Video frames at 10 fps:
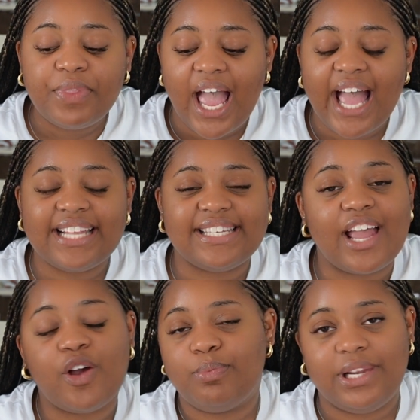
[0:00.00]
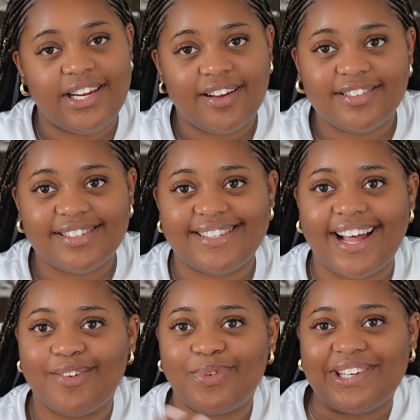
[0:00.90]
and I completely
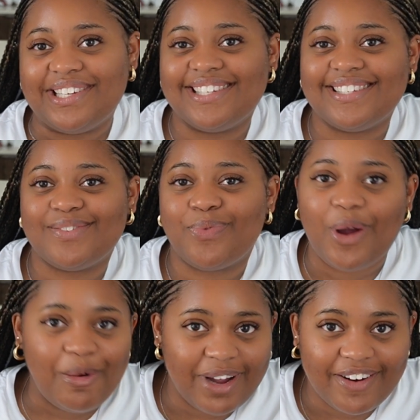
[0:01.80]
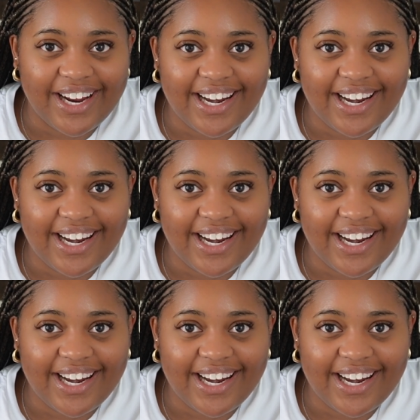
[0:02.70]
understand, because where am I right